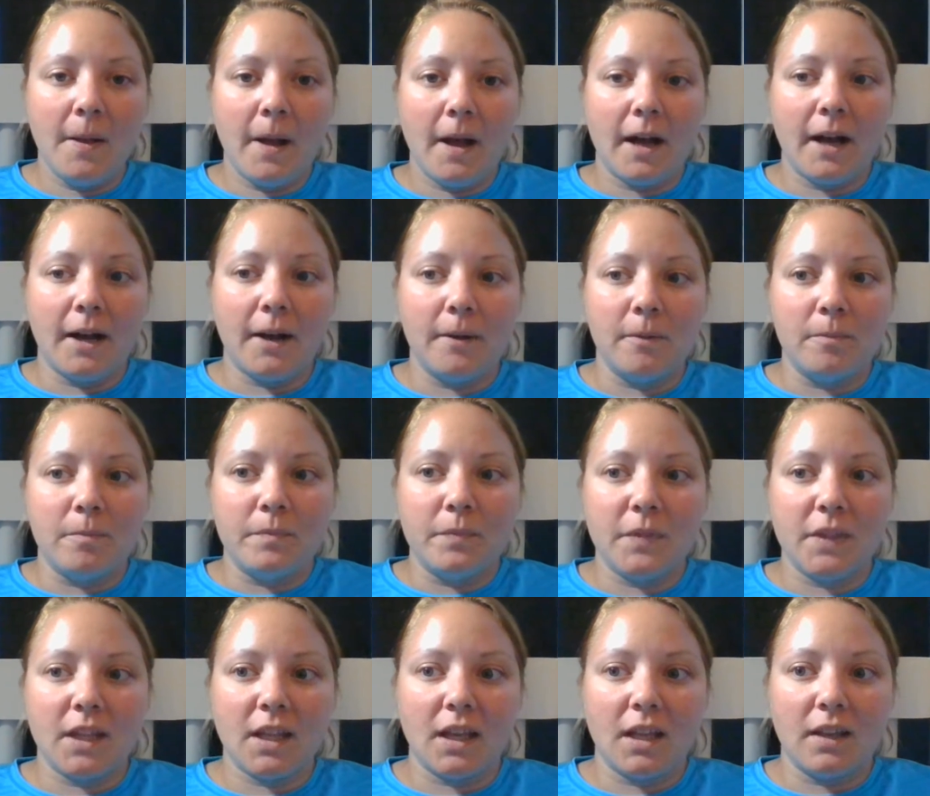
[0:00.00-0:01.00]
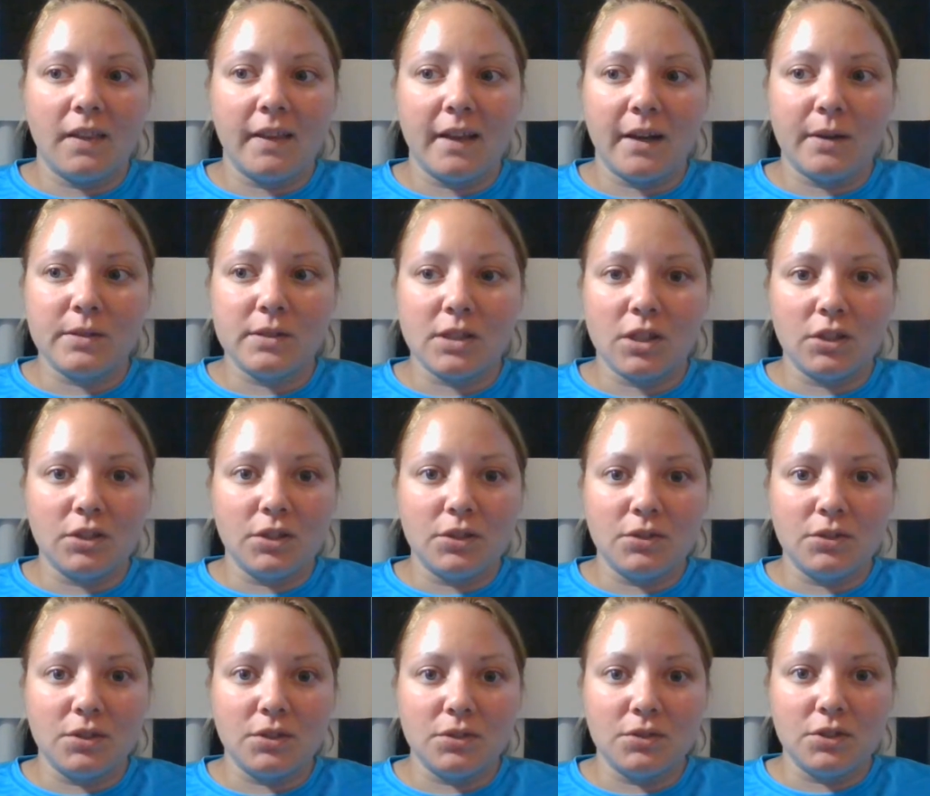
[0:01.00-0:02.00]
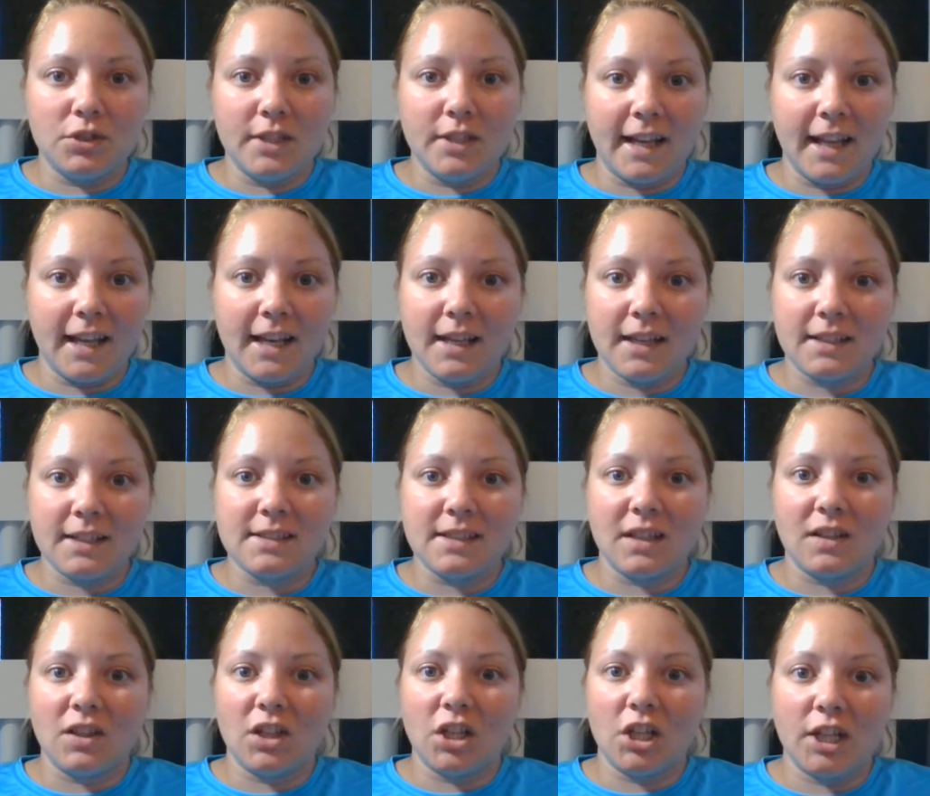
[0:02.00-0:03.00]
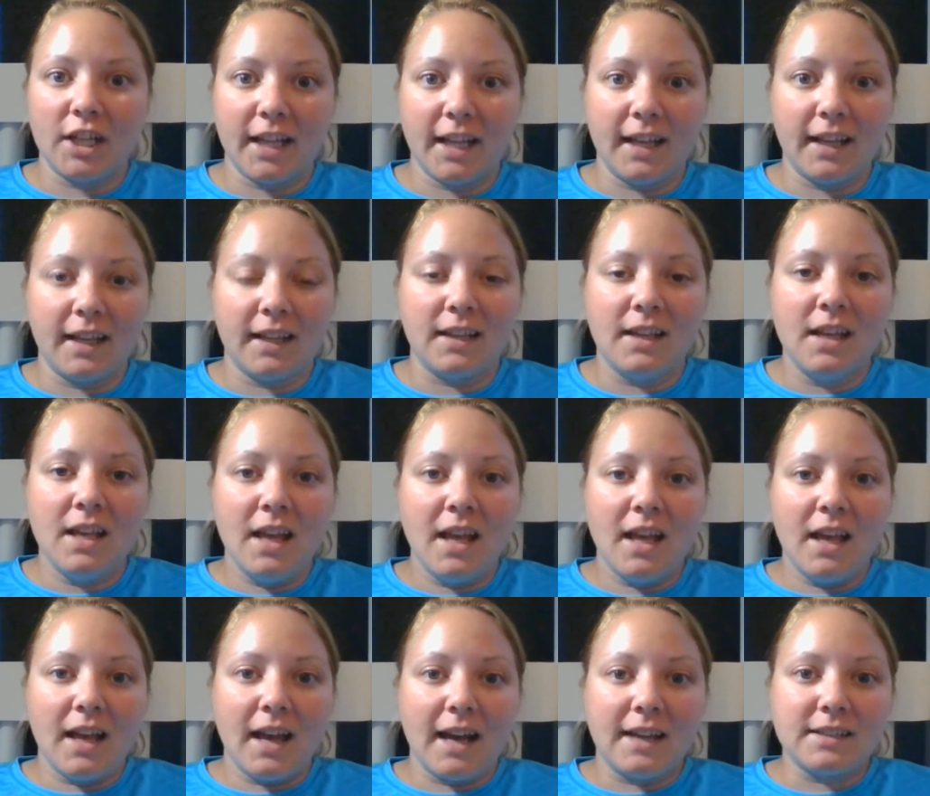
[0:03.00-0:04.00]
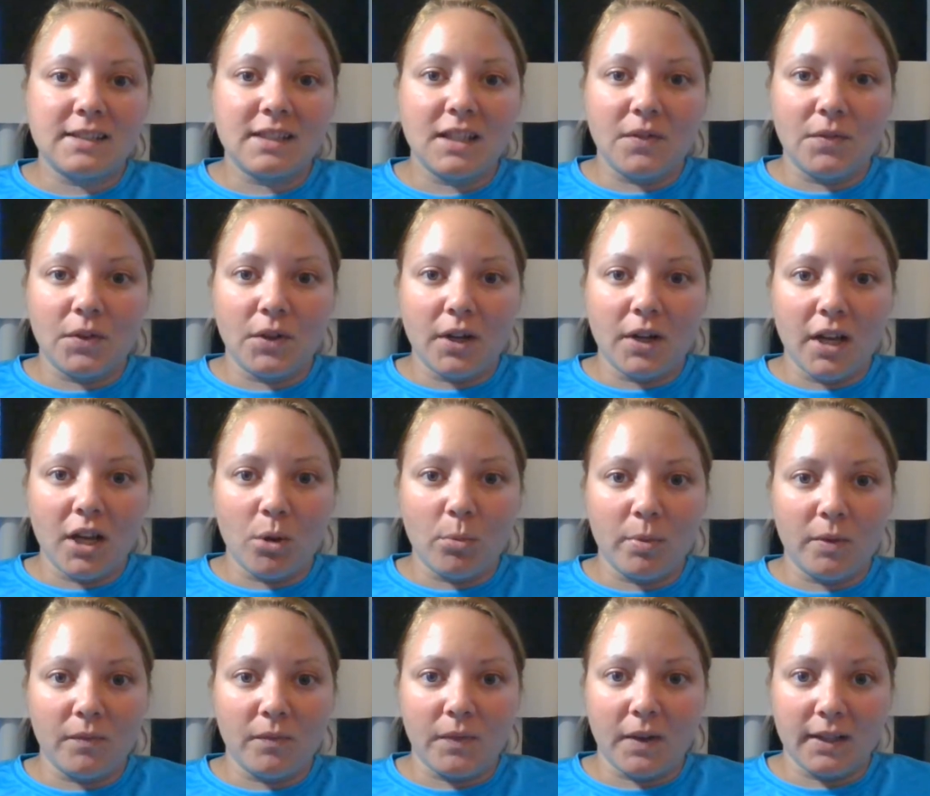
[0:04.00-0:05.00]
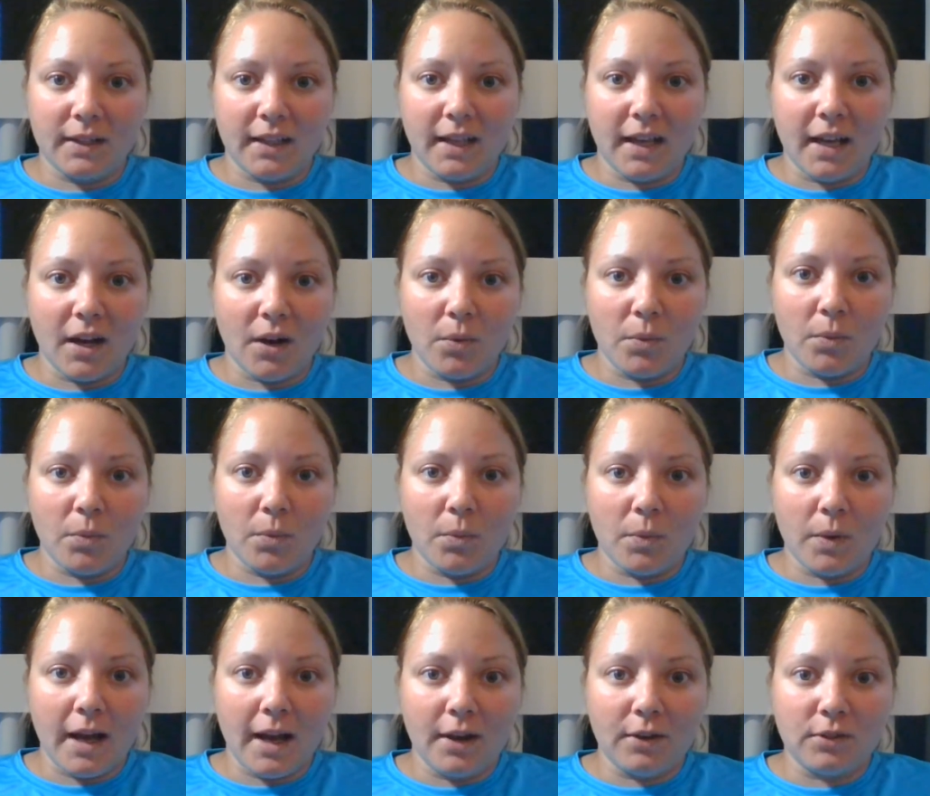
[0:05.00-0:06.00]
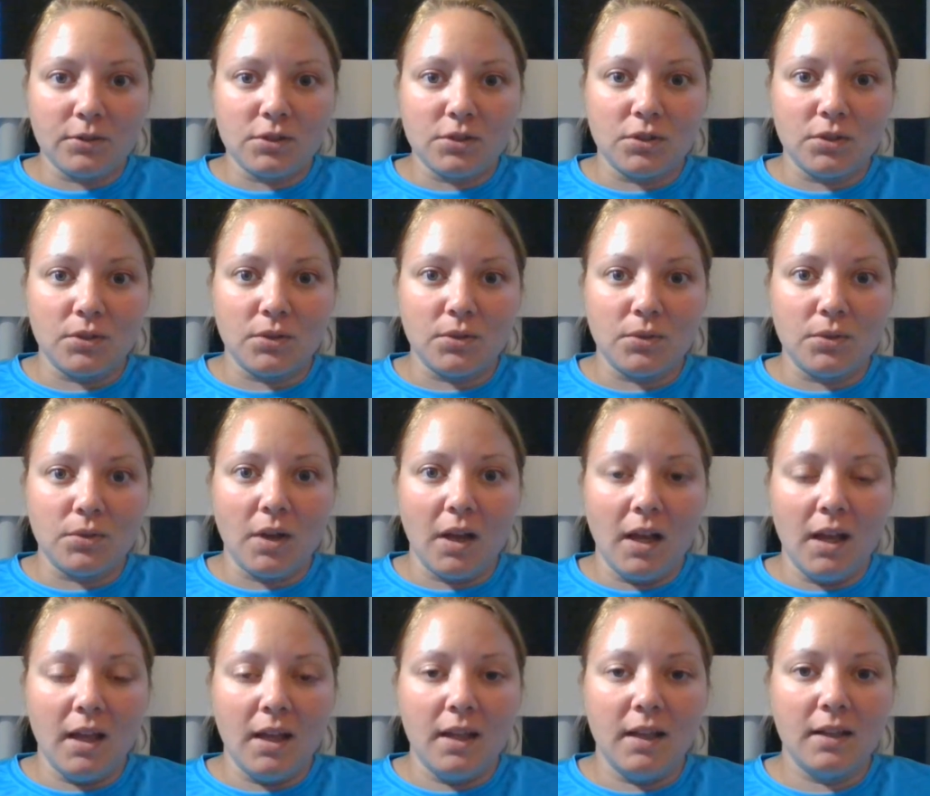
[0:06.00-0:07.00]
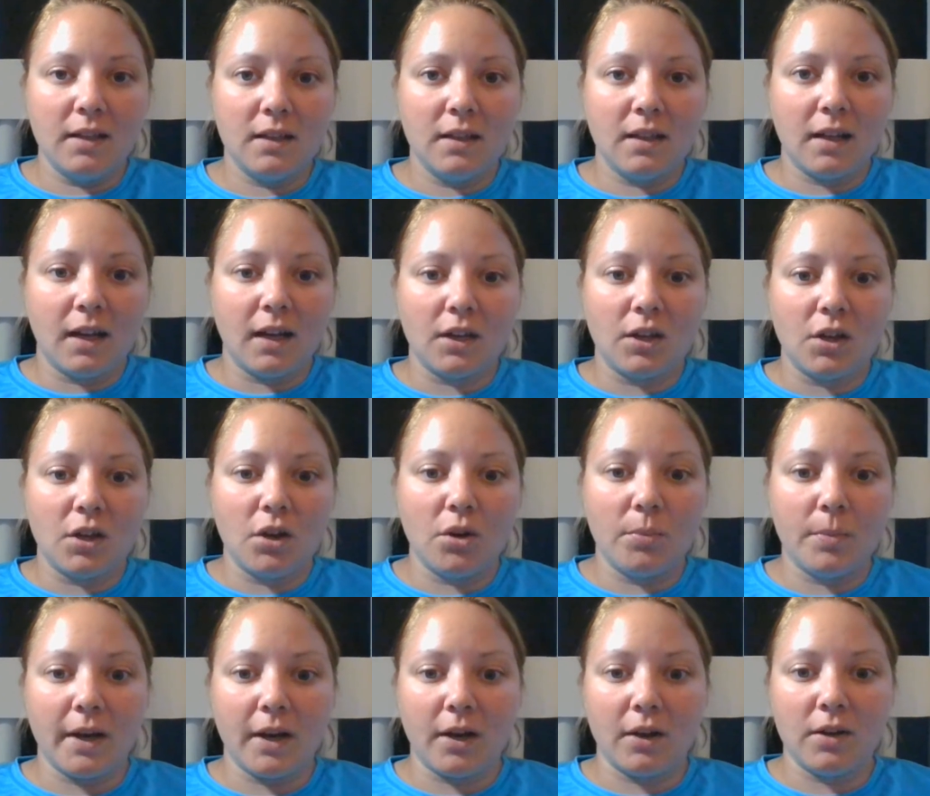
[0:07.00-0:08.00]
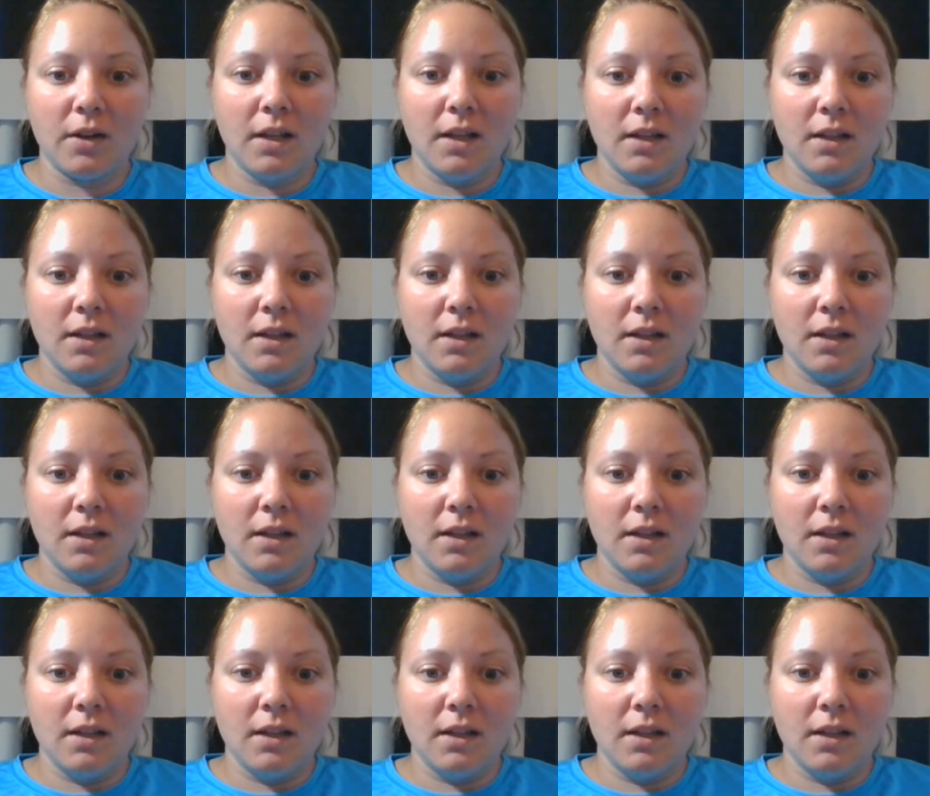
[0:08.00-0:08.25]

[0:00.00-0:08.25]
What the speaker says: And that was all due to genetics and learning and asking for help and finding out how to go about